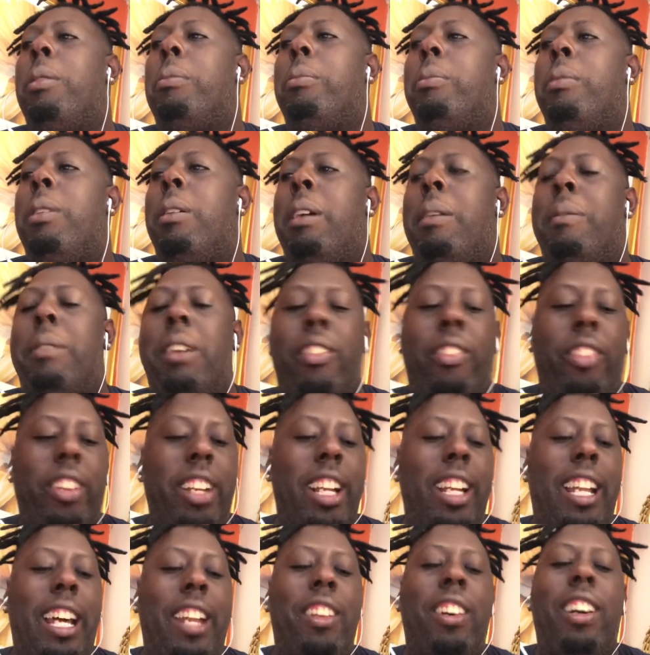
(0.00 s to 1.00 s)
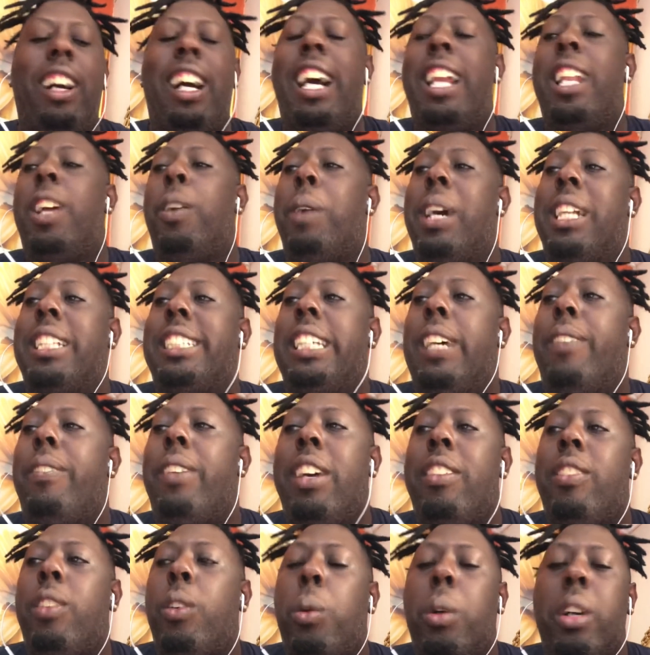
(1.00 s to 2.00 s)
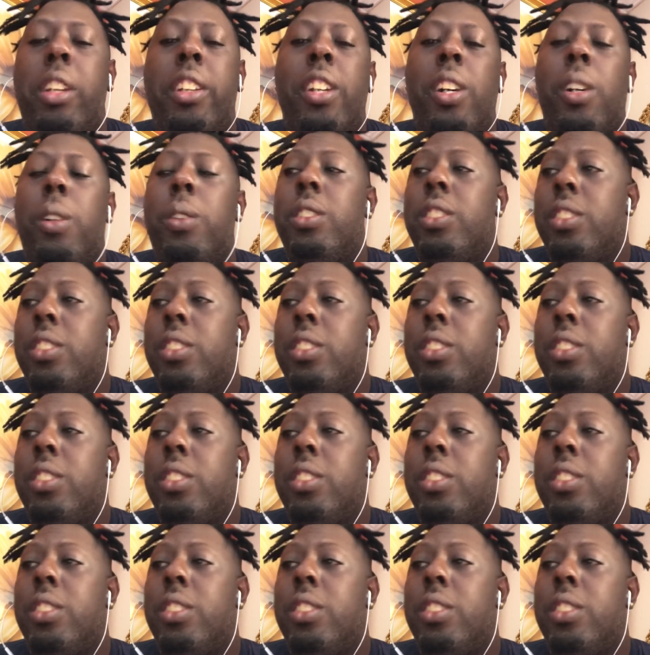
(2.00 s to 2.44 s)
I'm a flare lock now. I'll WhatsApp have code now.